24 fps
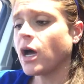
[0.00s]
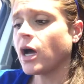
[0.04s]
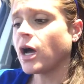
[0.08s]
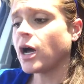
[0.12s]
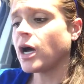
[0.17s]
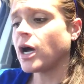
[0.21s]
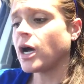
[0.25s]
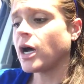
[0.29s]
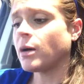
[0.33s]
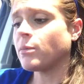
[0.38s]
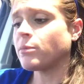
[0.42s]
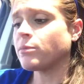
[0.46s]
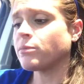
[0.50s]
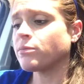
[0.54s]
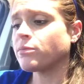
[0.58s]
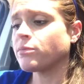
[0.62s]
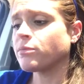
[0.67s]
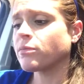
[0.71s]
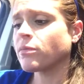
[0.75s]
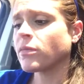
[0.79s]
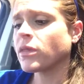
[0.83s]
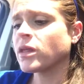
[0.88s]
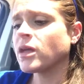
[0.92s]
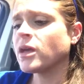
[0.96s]

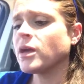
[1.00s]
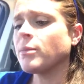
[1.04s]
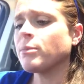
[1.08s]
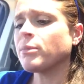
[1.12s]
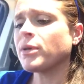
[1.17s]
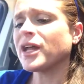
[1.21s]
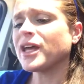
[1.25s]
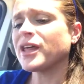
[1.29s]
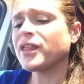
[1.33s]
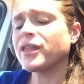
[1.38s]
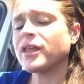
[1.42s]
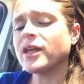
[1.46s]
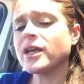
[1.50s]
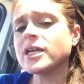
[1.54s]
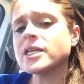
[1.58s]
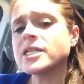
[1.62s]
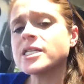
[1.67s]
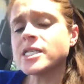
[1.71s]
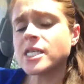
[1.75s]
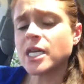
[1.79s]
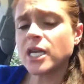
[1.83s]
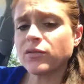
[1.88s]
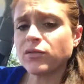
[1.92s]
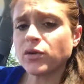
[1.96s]
But I think
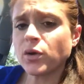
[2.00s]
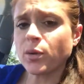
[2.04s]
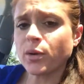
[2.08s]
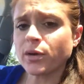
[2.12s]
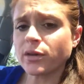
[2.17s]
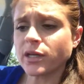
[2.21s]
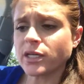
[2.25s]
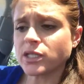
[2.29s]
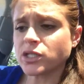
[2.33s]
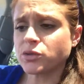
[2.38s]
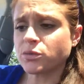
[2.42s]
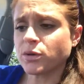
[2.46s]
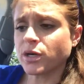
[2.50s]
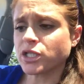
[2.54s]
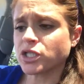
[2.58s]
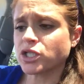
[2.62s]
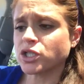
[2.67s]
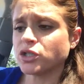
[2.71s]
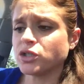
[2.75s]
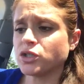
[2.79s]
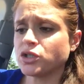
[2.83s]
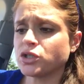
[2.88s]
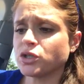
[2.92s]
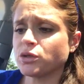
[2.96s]
instead of going that
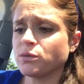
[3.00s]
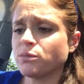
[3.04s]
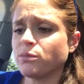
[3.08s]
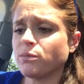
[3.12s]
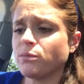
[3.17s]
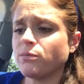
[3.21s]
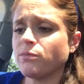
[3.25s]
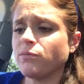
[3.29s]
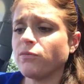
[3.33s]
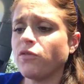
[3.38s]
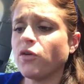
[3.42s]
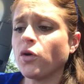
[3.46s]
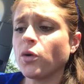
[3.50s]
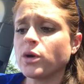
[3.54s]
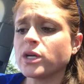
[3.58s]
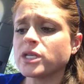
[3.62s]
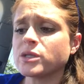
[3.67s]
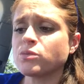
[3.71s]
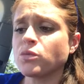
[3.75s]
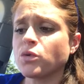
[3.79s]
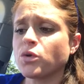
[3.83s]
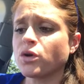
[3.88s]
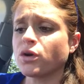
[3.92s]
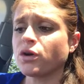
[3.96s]
direction, you should
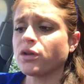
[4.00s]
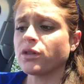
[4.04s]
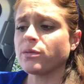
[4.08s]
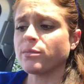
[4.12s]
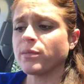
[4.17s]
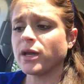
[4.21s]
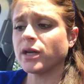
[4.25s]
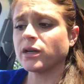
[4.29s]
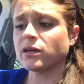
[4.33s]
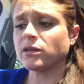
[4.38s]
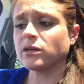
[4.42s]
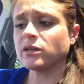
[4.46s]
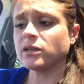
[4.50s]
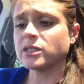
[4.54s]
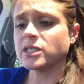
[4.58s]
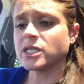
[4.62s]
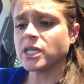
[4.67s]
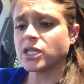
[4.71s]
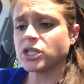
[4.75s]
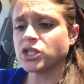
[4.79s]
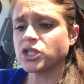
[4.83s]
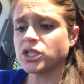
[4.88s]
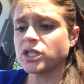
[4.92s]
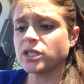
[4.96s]
focus more on the medical
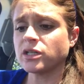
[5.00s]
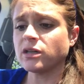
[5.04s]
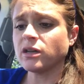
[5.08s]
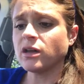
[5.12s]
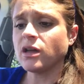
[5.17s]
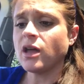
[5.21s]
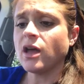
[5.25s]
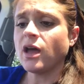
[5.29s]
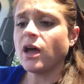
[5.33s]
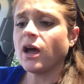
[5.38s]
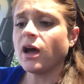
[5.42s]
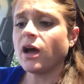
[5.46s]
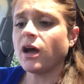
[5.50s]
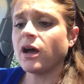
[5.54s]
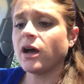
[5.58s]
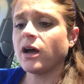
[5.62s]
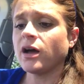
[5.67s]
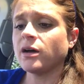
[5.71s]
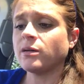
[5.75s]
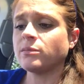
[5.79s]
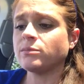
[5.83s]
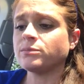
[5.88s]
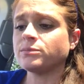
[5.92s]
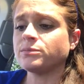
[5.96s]
attention,
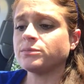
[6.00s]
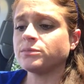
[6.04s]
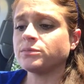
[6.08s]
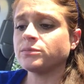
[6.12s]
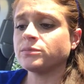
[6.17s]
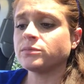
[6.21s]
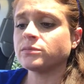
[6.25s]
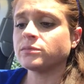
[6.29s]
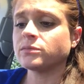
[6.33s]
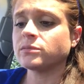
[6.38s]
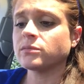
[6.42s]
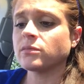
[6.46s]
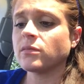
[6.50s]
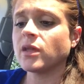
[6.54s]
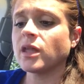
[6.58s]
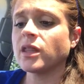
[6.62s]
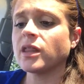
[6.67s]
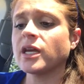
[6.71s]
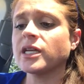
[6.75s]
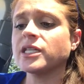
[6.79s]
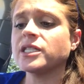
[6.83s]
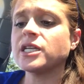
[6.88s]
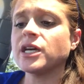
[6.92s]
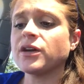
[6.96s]
and
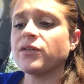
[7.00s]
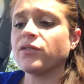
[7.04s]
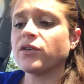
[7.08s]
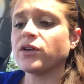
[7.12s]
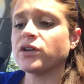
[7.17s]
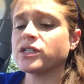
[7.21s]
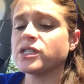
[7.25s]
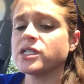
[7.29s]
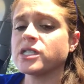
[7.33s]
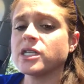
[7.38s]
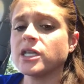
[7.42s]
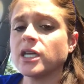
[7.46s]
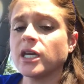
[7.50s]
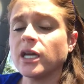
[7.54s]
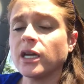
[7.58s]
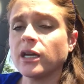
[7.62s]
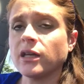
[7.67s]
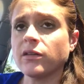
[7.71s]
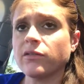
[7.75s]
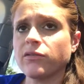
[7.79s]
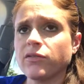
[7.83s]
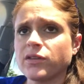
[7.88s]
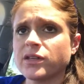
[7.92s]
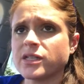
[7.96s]
the diversity
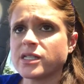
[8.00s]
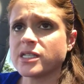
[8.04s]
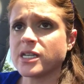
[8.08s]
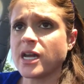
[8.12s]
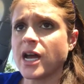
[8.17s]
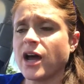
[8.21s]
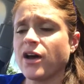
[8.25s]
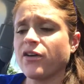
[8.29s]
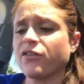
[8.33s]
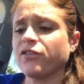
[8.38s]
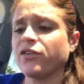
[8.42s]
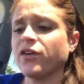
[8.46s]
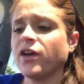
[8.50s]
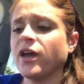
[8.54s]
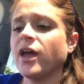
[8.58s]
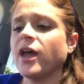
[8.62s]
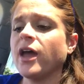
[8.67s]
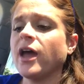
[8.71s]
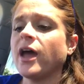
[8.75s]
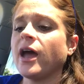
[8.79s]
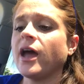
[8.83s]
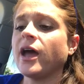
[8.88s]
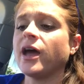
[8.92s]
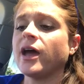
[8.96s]
of the staff,
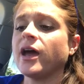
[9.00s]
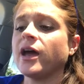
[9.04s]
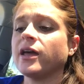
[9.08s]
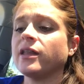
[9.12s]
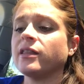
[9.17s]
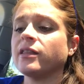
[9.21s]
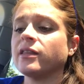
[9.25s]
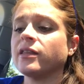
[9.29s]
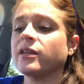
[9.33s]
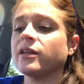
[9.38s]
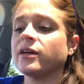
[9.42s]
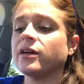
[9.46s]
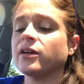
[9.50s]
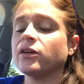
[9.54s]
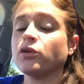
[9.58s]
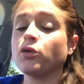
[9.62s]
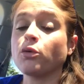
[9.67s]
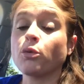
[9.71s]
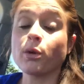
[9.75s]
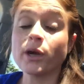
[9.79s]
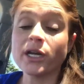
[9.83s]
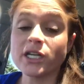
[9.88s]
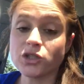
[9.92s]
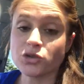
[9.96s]
and the
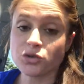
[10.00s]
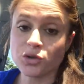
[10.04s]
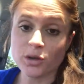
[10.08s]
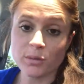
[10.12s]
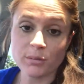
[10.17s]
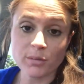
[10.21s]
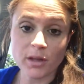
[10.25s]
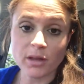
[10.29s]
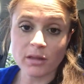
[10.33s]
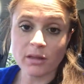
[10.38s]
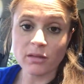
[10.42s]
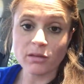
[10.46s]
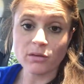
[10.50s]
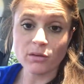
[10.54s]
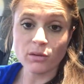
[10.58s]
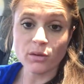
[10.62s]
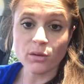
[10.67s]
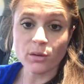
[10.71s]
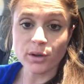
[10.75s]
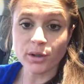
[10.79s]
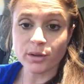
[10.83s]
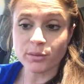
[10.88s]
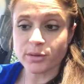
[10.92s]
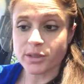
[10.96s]
great treatment that they're
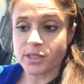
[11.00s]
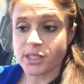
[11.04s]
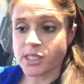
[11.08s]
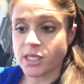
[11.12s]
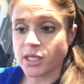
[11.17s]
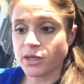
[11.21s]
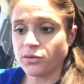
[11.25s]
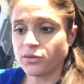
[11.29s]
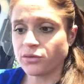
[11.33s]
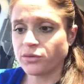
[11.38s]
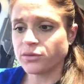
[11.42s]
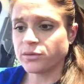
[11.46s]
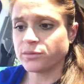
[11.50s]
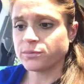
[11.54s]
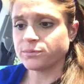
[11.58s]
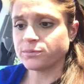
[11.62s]
going to receive.